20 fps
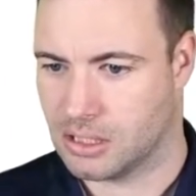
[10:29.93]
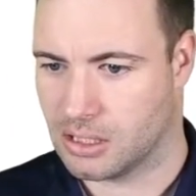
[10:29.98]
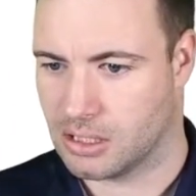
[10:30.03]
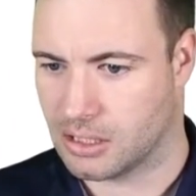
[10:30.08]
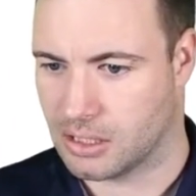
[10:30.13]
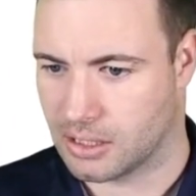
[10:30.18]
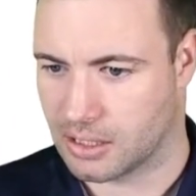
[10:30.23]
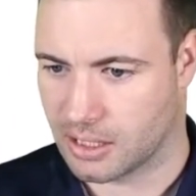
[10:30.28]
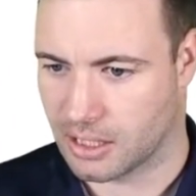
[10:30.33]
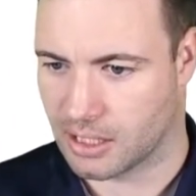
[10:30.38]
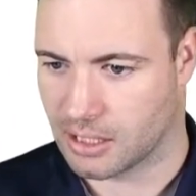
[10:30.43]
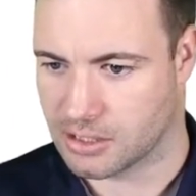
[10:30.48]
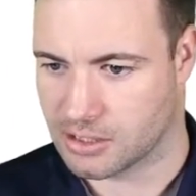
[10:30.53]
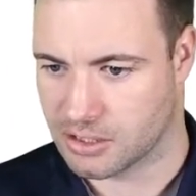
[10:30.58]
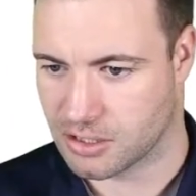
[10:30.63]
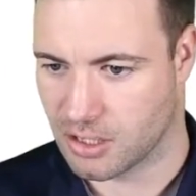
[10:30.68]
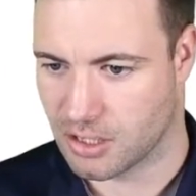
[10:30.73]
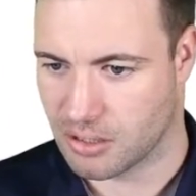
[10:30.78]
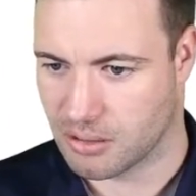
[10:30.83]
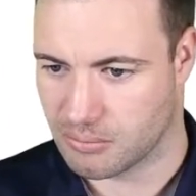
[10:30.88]
Okay,
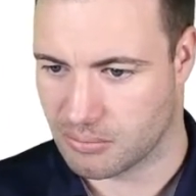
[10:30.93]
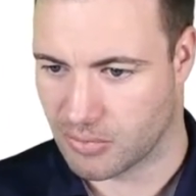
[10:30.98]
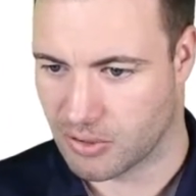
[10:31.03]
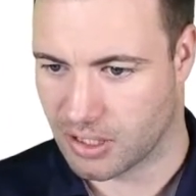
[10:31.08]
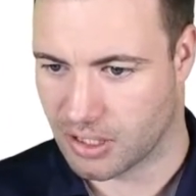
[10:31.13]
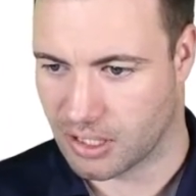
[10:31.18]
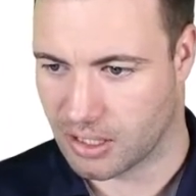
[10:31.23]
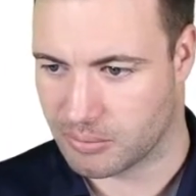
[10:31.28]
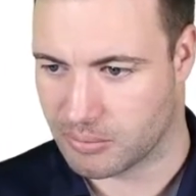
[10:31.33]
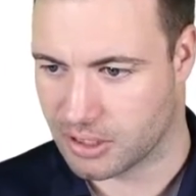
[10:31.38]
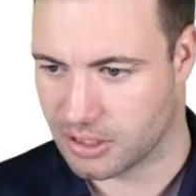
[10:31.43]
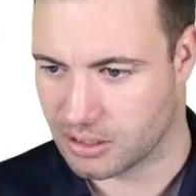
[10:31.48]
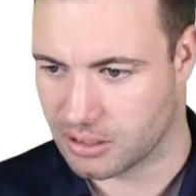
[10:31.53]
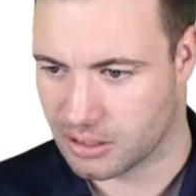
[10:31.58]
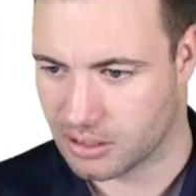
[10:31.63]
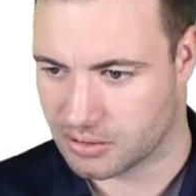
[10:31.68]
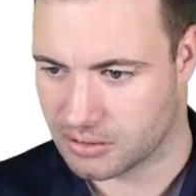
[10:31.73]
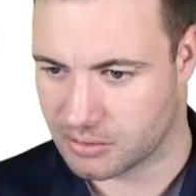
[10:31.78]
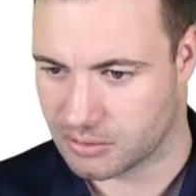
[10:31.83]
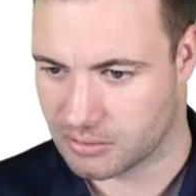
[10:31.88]
so Miami
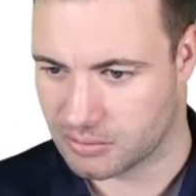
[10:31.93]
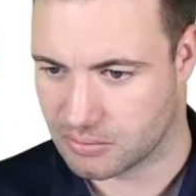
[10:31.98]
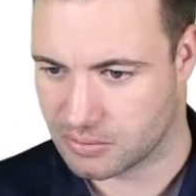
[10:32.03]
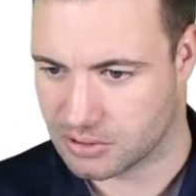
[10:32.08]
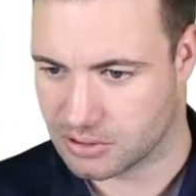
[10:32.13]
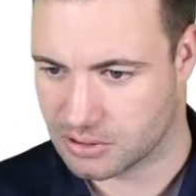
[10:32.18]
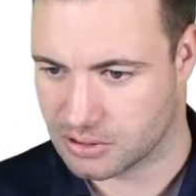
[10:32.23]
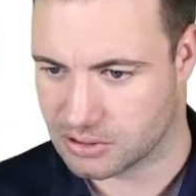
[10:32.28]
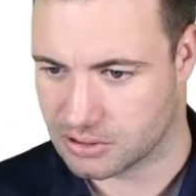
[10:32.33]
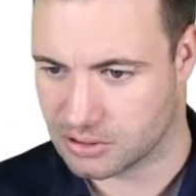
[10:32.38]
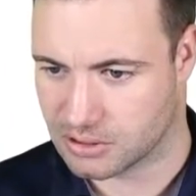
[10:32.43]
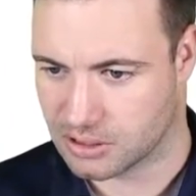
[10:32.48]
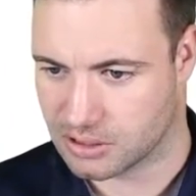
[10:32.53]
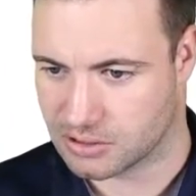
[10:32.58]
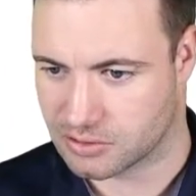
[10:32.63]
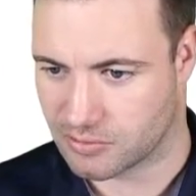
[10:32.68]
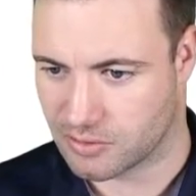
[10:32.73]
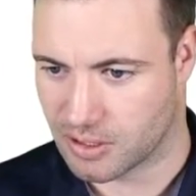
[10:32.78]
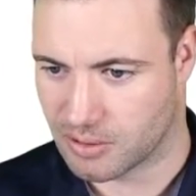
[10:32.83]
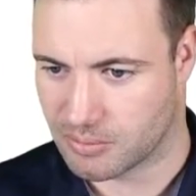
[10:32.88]
Electrical Wizard, let's
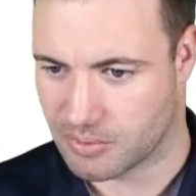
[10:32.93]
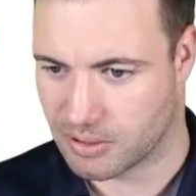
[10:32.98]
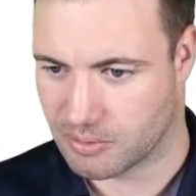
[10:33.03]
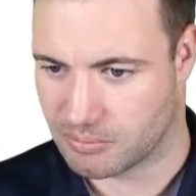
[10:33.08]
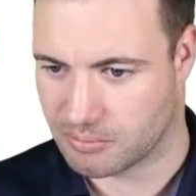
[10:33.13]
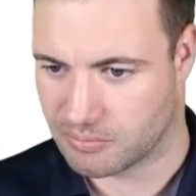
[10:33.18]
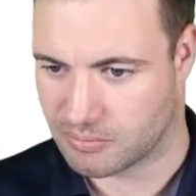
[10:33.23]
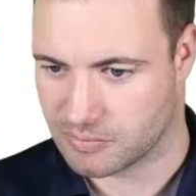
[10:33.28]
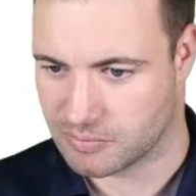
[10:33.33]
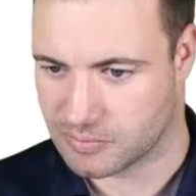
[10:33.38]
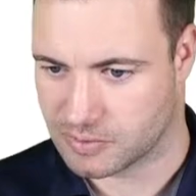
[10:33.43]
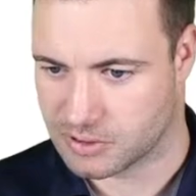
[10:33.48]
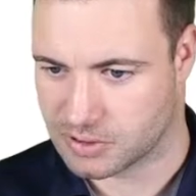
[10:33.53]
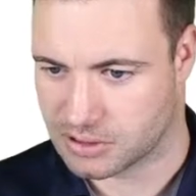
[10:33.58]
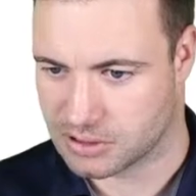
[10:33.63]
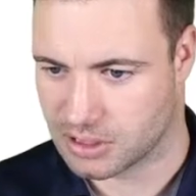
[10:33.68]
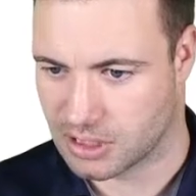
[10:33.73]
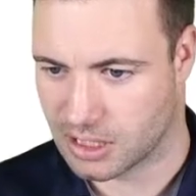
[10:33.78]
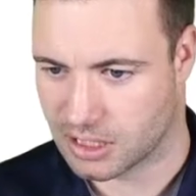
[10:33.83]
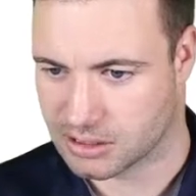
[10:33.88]
grab them
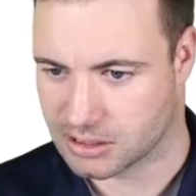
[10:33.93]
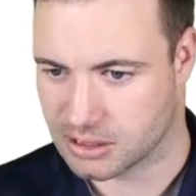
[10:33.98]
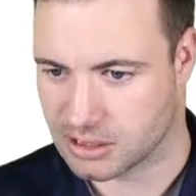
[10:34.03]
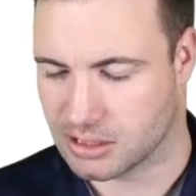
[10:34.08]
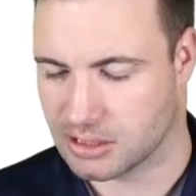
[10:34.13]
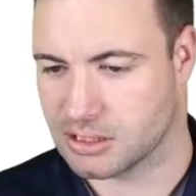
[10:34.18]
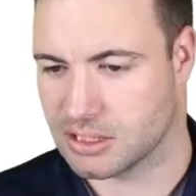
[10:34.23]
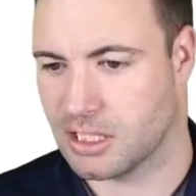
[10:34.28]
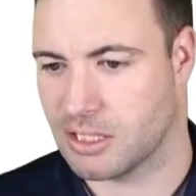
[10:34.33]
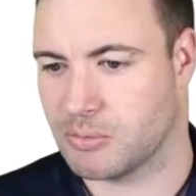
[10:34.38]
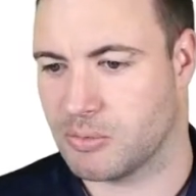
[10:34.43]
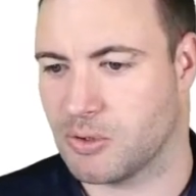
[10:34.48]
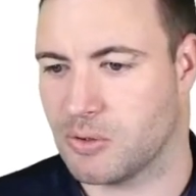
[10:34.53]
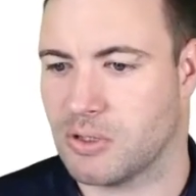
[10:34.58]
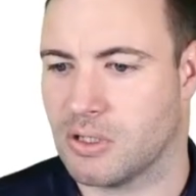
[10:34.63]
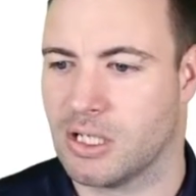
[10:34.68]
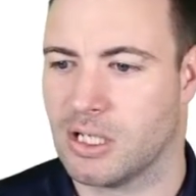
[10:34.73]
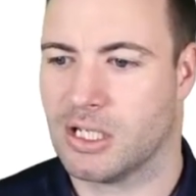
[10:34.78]
as an example.